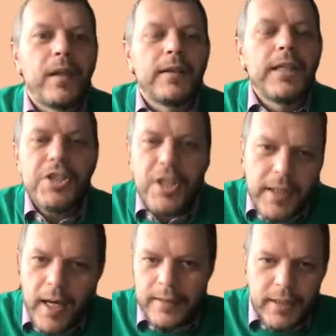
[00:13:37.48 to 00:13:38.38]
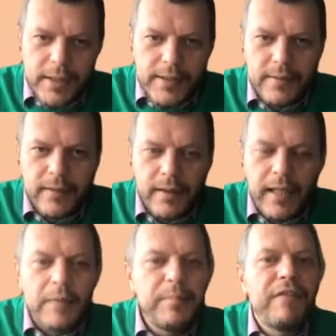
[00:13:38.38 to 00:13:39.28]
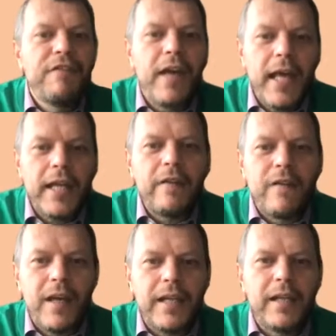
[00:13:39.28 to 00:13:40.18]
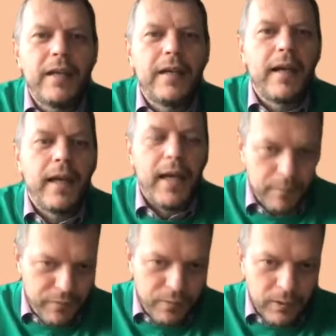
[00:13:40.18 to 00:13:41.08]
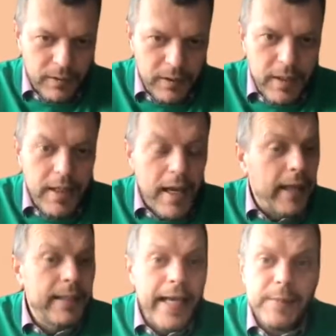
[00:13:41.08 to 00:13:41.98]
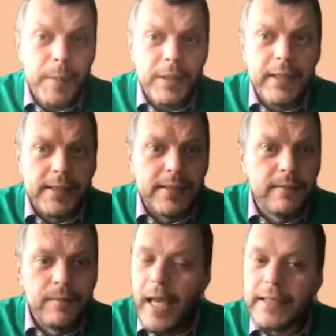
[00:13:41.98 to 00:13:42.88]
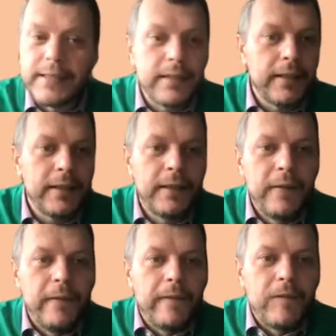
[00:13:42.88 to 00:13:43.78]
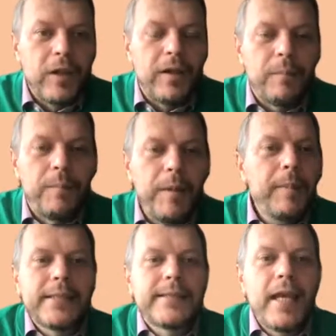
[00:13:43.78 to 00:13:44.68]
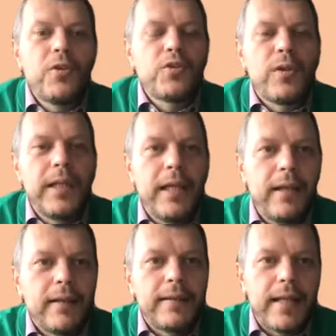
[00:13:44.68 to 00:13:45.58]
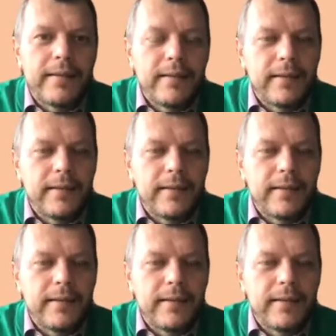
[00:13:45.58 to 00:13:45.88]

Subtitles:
teaching the others can be very, very helpful. And expertise, it's people say usually that